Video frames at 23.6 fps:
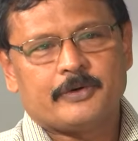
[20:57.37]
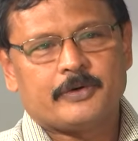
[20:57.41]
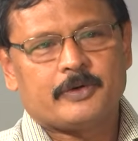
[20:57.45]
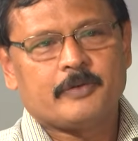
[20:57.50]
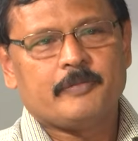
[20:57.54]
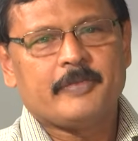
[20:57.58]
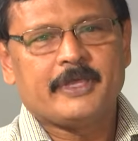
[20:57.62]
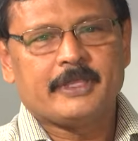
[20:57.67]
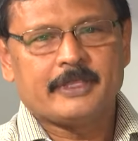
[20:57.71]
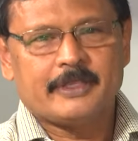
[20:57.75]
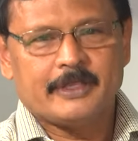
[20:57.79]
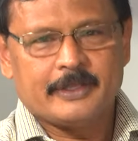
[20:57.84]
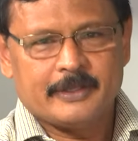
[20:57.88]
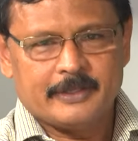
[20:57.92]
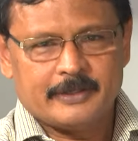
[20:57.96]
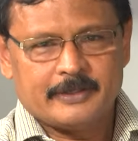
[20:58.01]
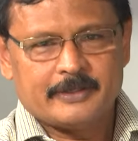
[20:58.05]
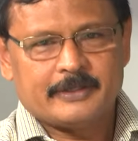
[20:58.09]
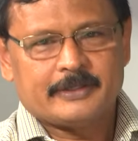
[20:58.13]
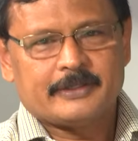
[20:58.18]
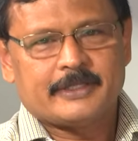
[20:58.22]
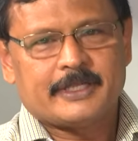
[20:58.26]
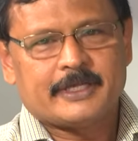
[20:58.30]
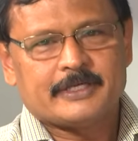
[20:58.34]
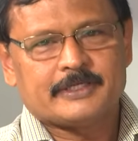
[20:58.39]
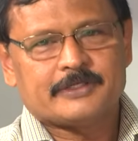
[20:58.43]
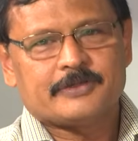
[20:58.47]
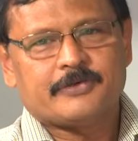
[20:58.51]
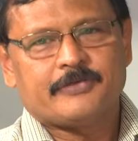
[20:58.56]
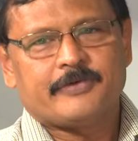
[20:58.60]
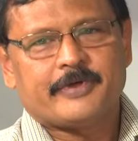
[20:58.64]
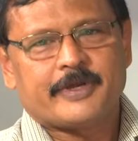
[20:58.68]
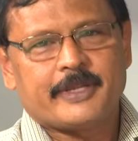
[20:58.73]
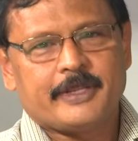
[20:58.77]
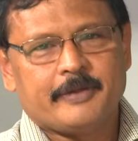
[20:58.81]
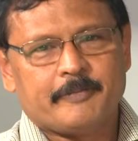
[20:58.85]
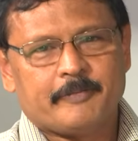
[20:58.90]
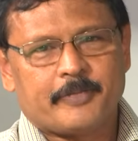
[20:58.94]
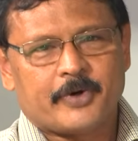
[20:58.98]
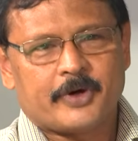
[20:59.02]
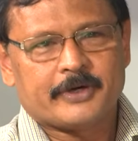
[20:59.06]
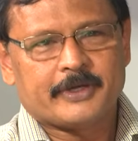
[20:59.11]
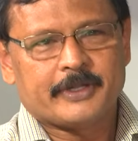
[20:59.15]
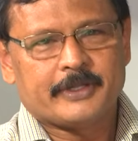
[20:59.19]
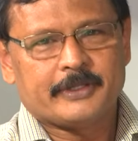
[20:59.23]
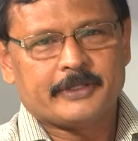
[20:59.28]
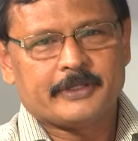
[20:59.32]
To me, that is a very
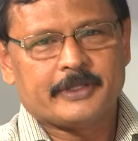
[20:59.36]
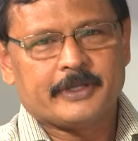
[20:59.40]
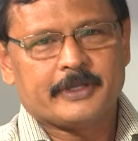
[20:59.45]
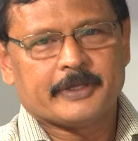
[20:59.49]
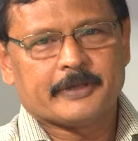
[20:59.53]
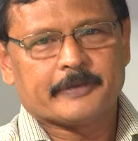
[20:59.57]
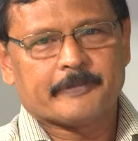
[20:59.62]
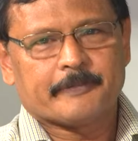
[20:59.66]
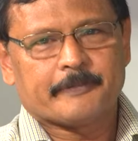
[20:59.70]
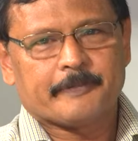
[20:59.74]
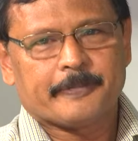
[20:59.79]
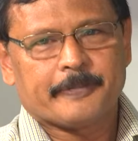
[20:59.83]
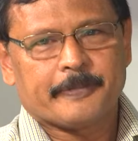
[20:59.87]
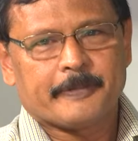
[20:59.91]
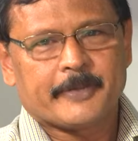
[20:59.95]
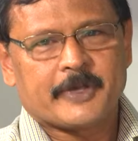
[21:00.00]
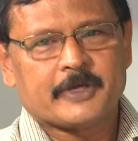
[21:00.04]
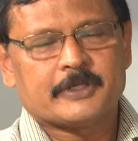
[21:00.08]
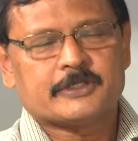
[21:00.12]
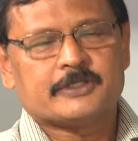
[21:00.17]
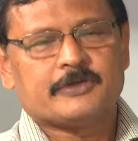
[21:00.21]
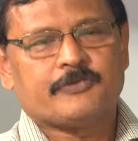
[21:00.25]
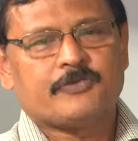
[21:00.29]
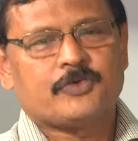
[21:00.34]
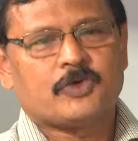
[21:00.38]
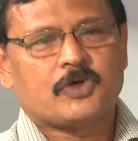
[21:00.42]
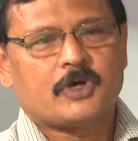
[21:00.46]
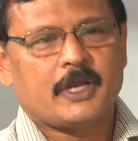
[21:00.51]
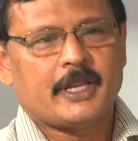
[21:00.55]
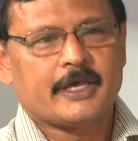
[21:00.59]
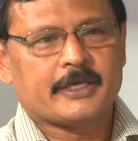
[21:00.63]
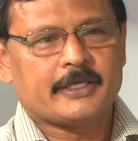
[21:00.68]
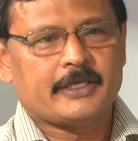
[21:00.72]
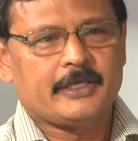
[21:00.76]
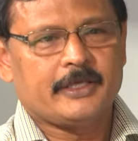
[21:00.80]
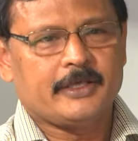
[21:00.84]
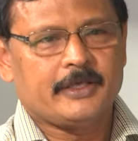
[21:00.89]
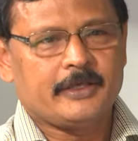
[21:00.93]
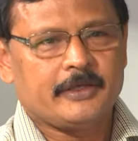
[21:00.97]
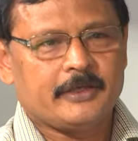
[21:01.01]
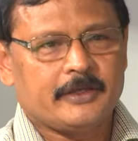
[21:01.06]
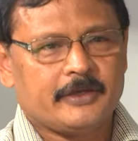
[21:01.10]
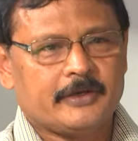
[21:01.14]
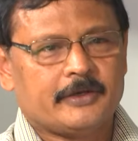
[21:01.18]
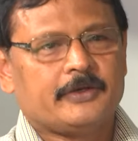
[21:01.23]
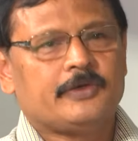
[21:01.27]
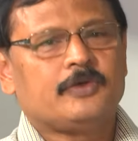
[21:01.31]
important thing, because if you are lucky,
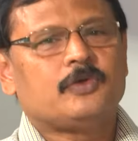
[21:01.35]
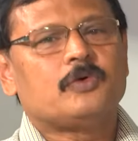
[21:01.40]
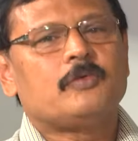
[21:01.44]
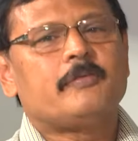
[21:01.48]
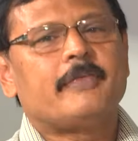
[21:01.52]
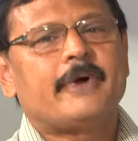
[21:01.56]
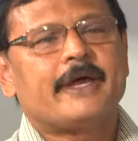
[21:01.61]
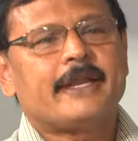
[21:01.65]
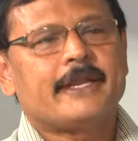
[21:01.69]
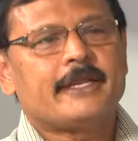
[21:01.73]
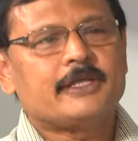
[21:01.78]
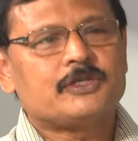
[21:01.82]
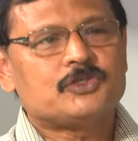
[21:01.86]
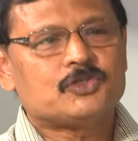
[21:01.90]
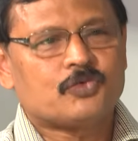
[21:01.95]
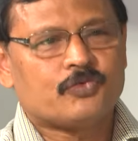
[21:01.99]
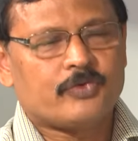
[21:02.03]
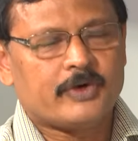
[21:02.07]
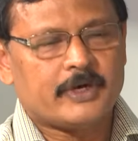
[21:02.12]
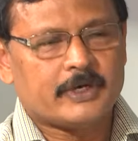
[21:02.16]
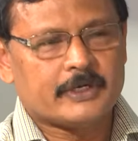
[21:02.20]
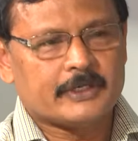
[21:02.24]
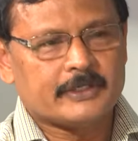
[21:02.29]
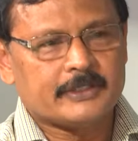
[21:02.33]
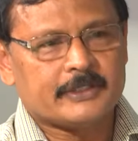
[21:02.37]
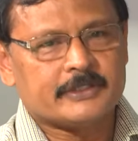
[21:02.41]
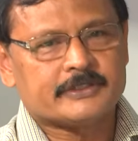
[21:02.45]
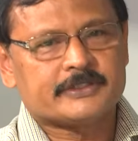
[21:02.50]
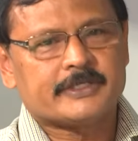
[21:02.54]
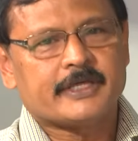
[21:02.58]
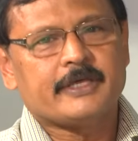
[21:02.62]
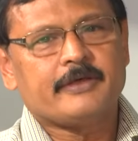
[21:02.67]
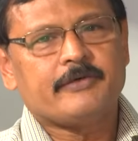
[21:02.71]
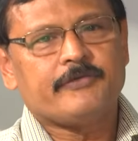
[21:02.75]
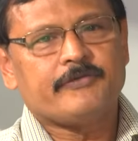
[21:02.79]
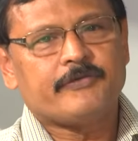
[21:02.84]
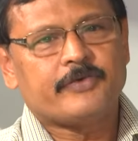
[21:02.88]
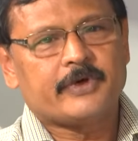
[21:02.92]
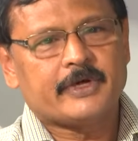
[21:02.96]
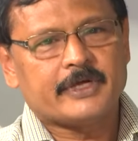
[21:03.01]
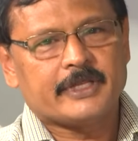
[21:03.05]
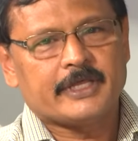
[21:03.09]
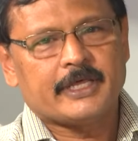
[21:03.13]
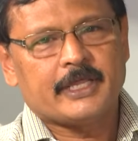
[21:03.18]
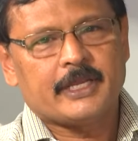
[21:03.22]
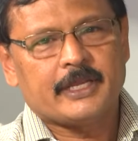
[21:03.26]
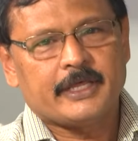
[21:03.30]
you manage to work in the same
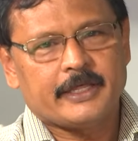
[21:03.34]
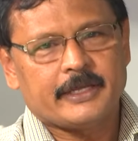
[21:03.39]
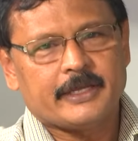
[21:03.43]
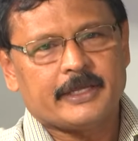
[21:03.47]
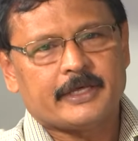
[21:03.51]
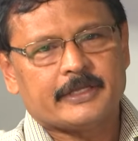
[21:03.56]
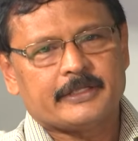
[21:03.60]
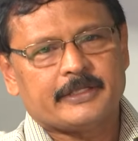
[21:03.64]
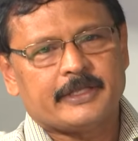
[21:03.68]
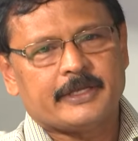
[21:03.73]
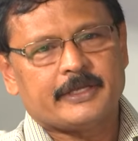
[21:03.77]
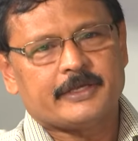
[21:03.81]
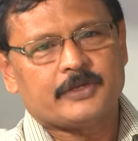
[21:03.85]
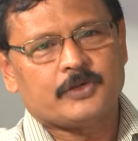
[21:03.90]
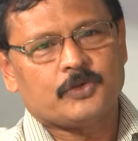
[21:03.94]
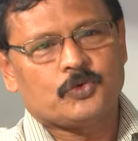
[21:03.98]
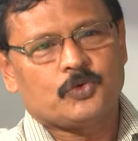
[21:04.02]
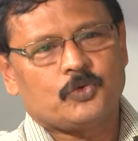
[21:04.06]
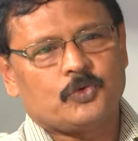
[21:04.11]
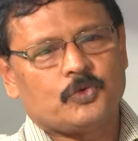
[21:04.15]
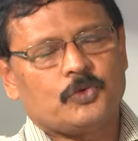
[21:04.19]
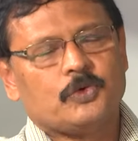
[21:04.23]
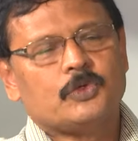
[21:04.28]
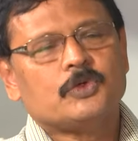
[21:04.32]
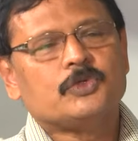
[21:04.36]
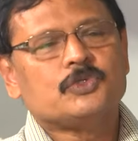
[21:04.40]
vertical area that you